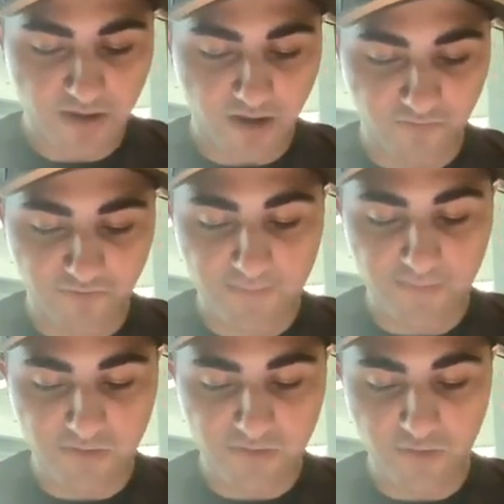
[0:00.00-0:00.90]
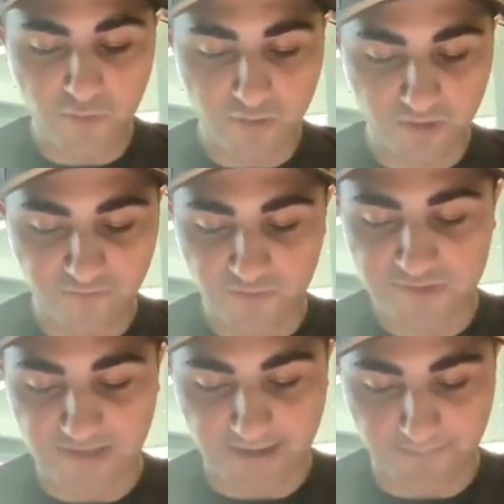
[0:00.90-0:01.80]
Our families still work
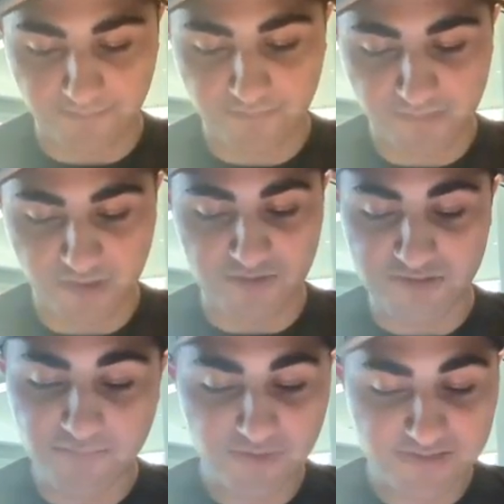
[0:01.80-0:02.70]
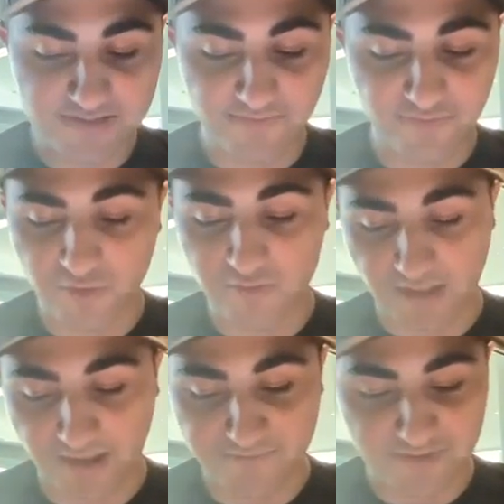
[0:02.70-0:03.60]
full-time. Our siblings have their own
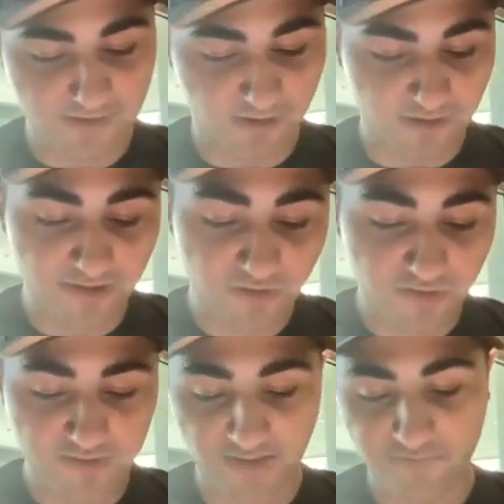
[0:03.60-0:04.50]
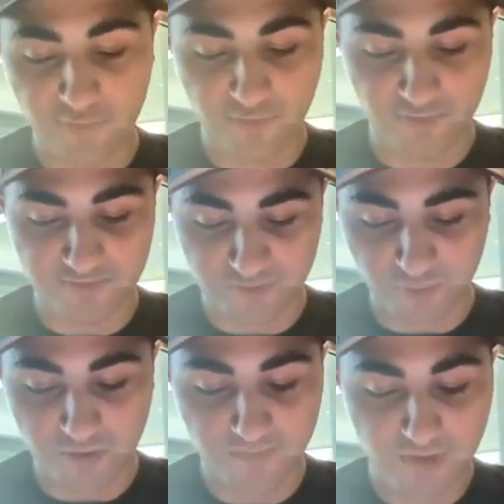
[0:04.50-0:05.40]
lives. Our nieces and nephews are in
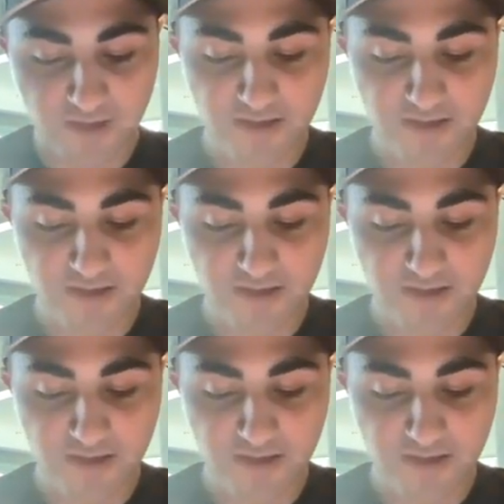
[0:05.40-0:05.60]
school.